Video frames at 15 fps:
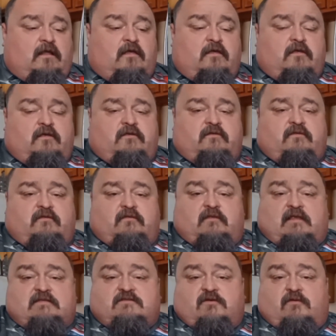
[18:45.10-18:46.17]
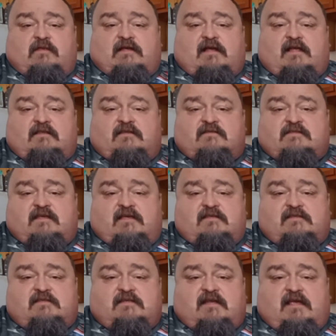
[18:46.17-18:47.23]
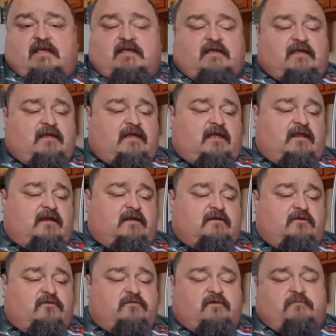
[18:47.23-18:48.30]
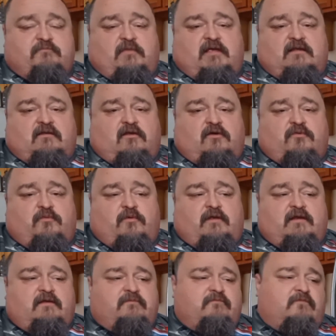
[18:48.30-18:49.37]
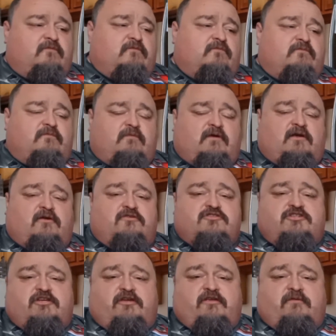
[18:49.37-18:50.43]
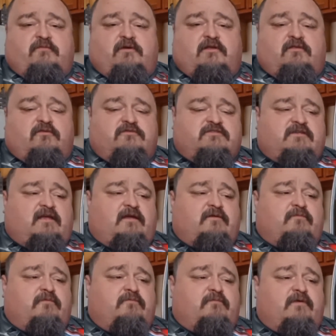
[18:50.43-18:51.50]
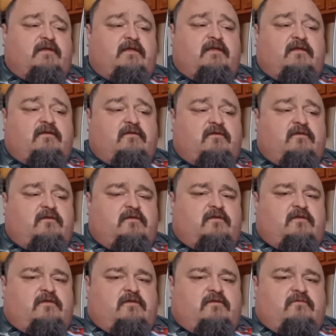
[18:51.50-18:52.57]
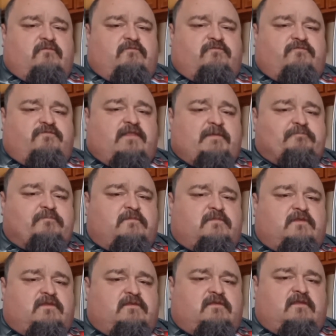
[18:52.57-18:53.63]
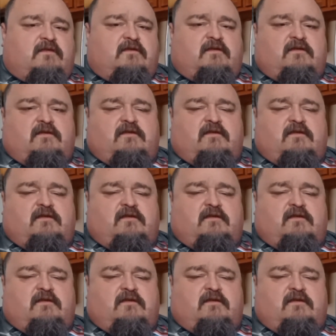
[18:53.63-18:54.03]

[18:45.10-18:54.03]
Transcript: that's all I got to say today, and I know I'm being long-winded. We're going to show you what it looks like when we flip the